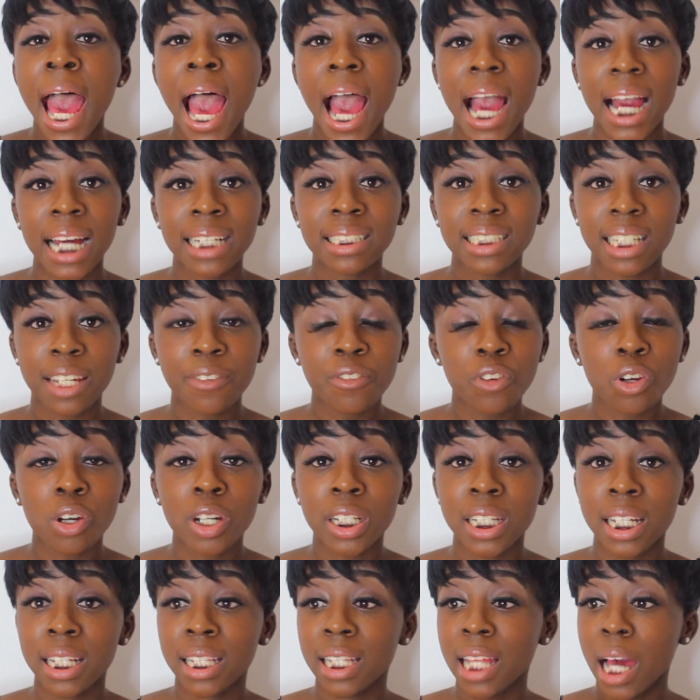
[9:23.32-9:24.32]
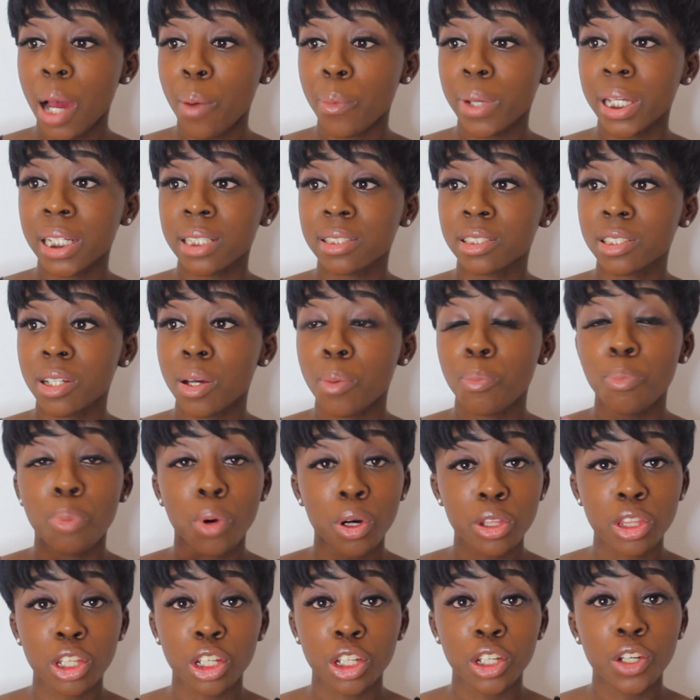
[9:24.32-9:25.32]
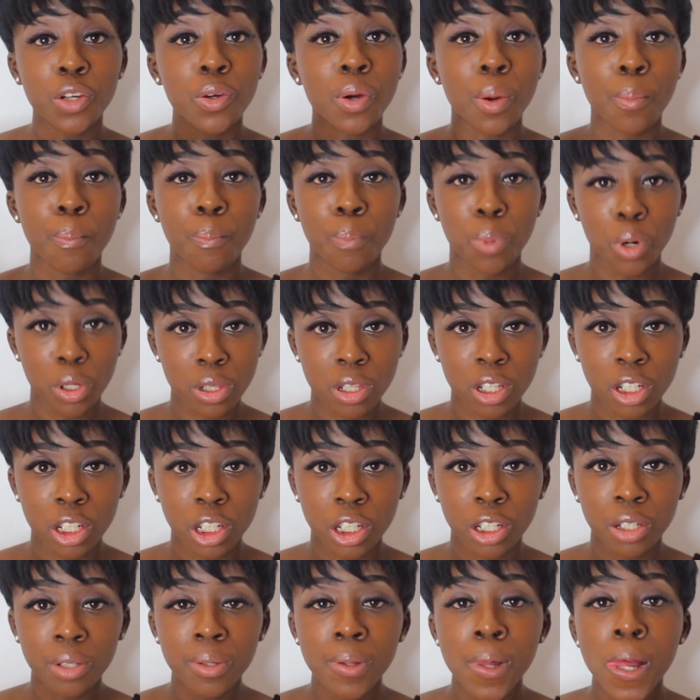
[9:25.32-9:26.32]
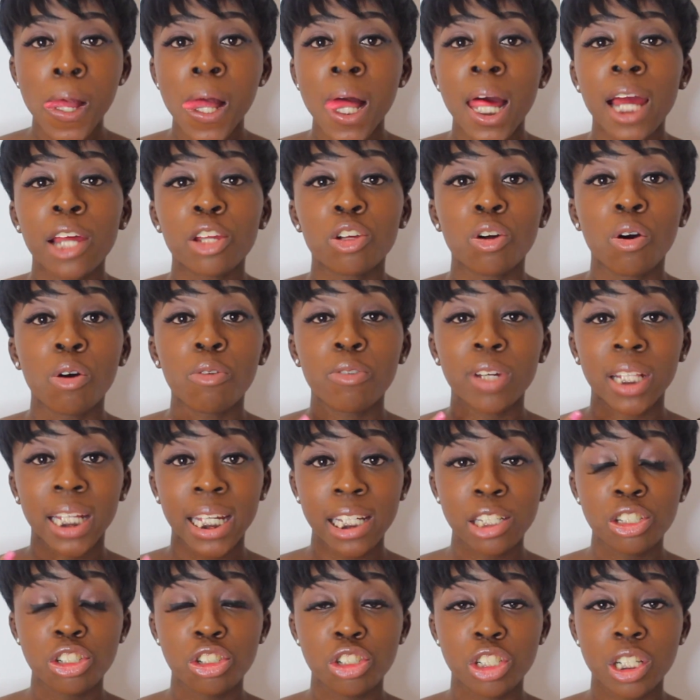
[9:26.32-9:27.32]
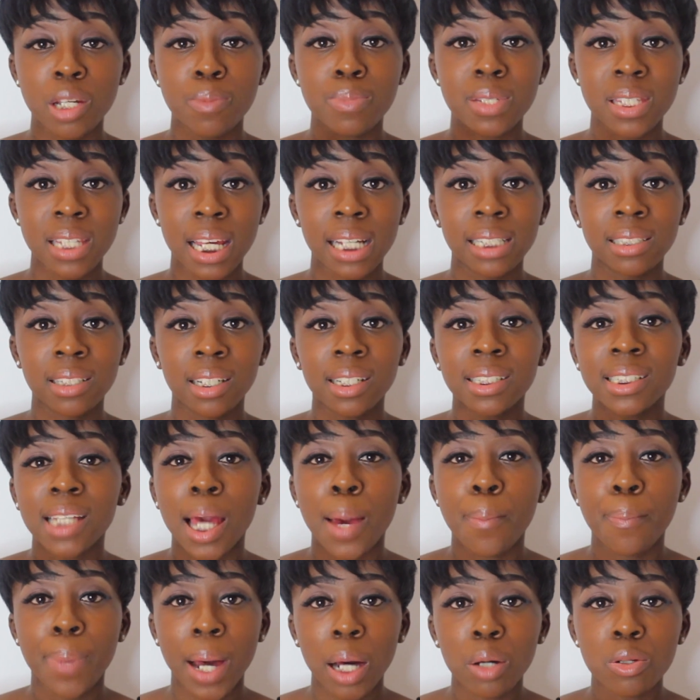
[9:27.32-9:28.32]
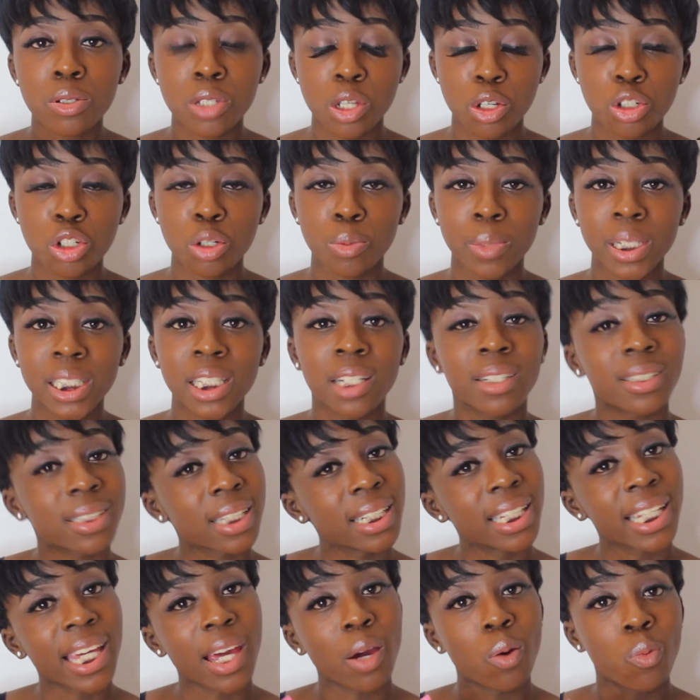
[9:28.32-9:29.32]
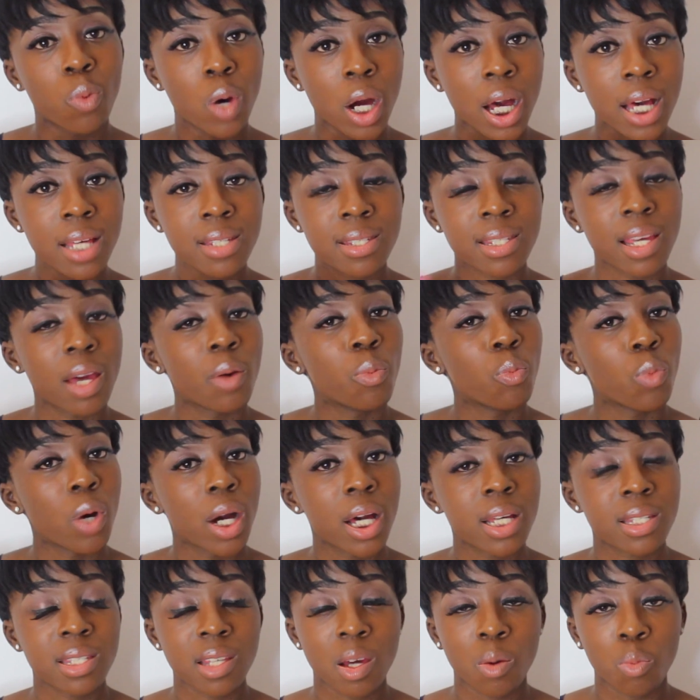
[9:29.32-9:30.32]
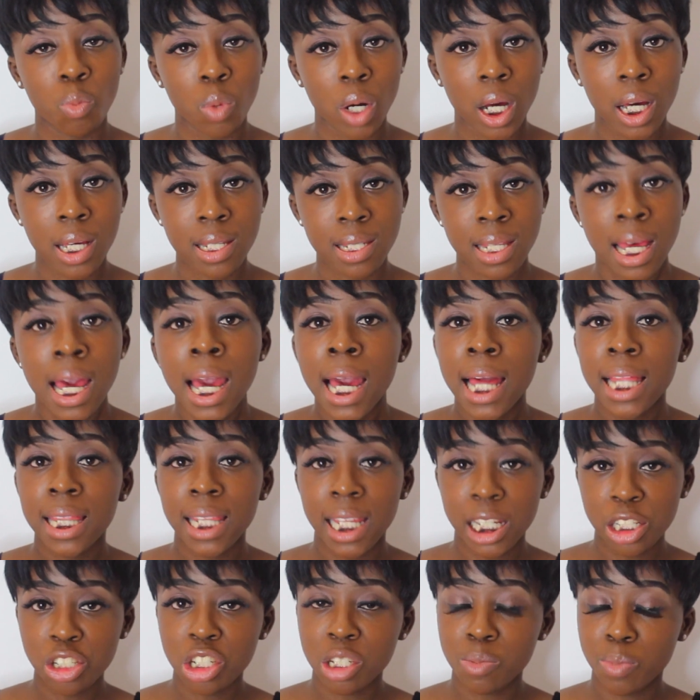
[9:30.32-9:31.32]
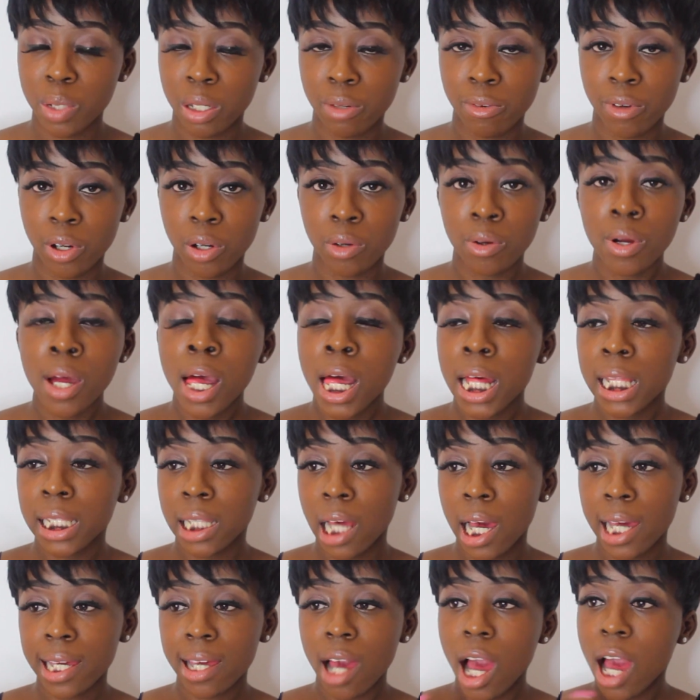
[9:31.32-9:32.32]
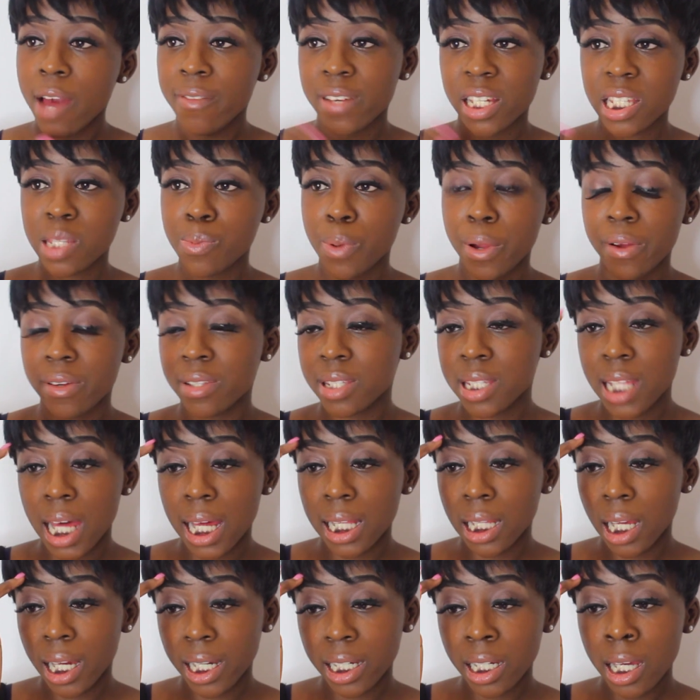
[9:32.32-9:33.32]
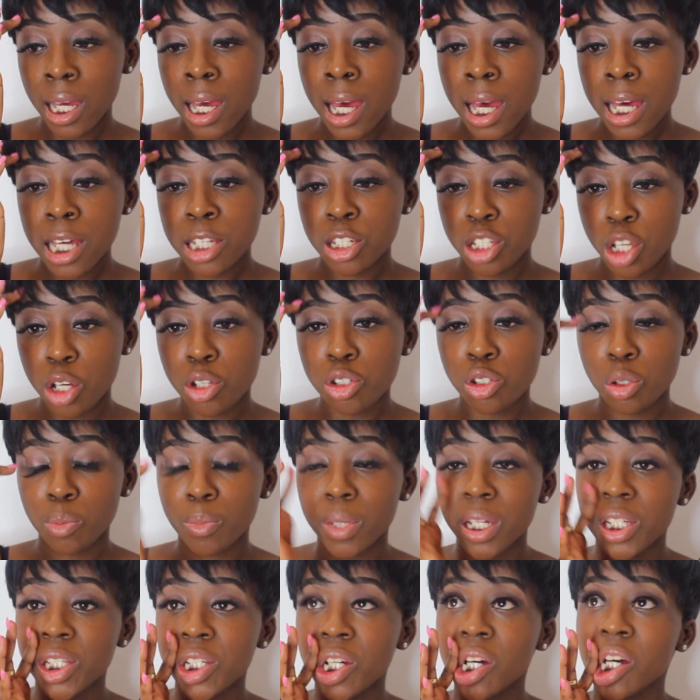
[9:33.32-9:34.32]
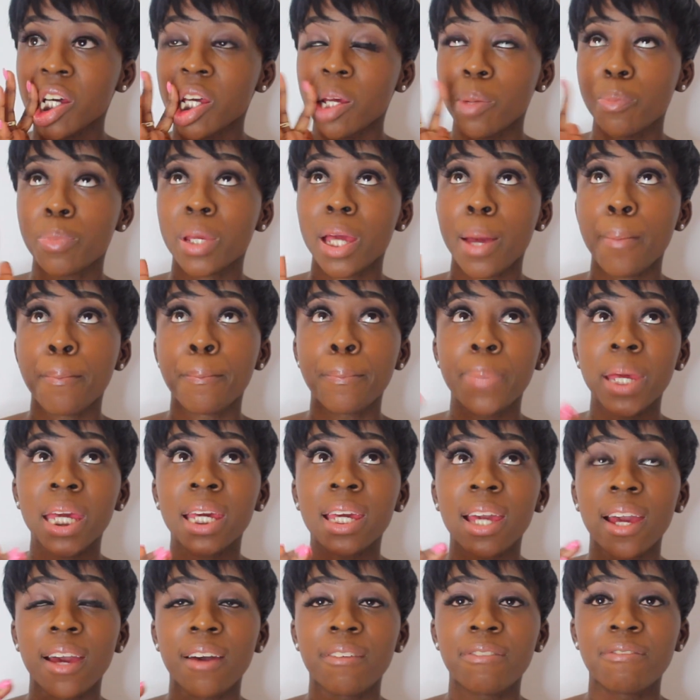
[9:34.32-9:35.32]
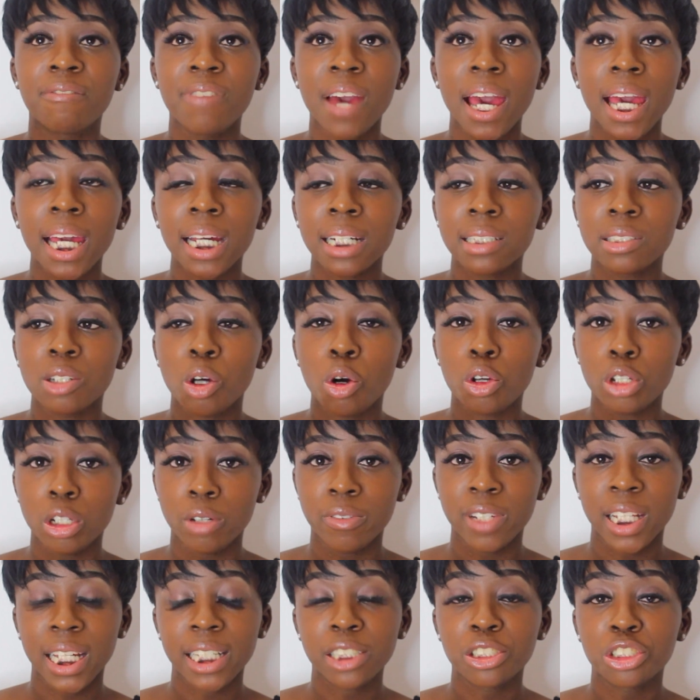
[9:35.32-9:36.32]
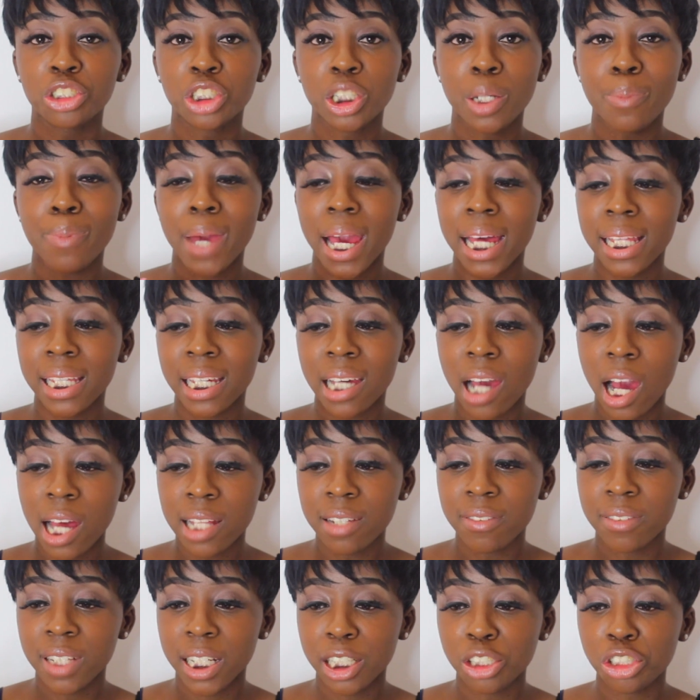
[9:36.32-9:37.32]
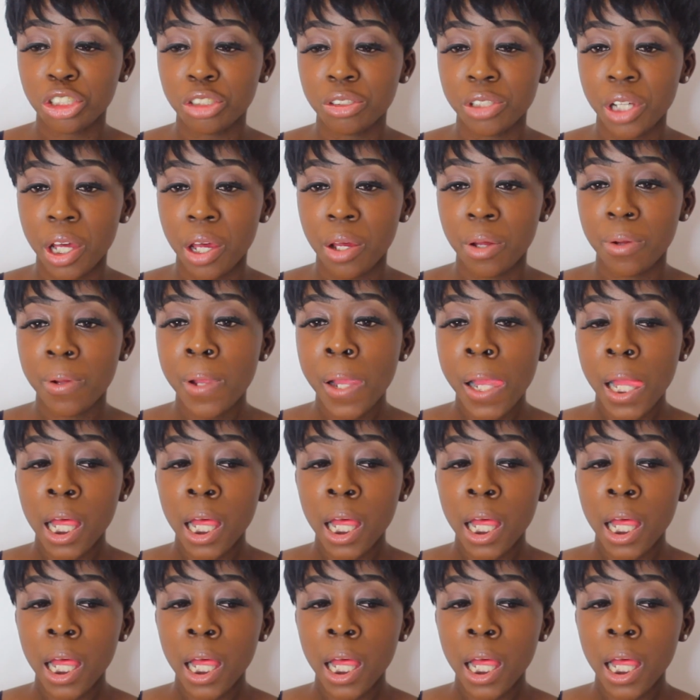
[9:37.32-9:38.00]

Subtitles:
And if you're going to allow it to bother you and bother you, your relationship status about social media is going to get worse and worse and worse. Let's just be real. Like, I've experienced that. Like, social media can be a big effect on your relationship, and it kind of lets you know,